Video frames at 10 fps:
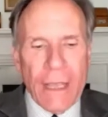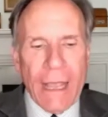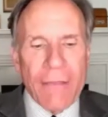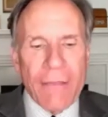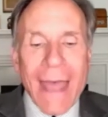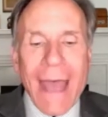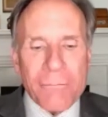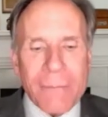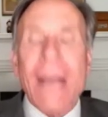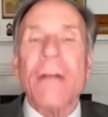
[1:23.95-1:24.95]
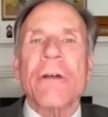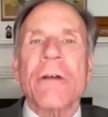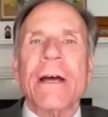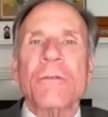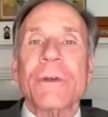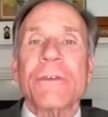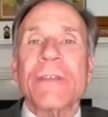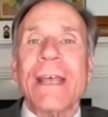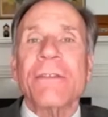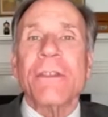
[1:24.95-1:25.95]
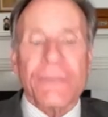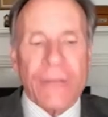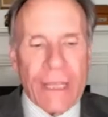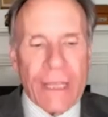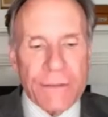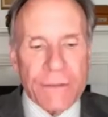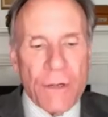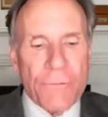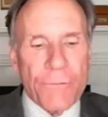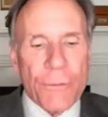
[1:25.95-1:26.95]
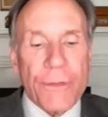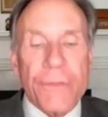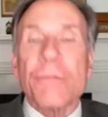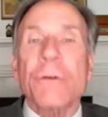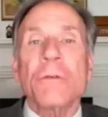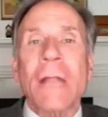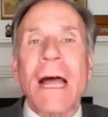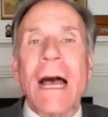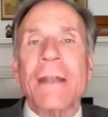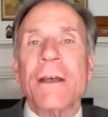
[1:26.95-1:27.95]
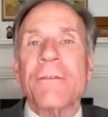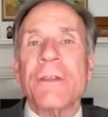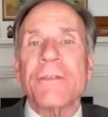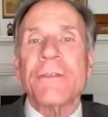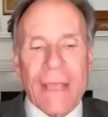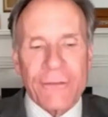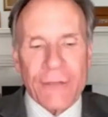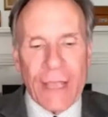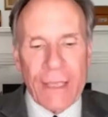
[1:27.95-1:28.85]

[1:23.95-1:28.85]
and that background will set the stage for the through line of this essay.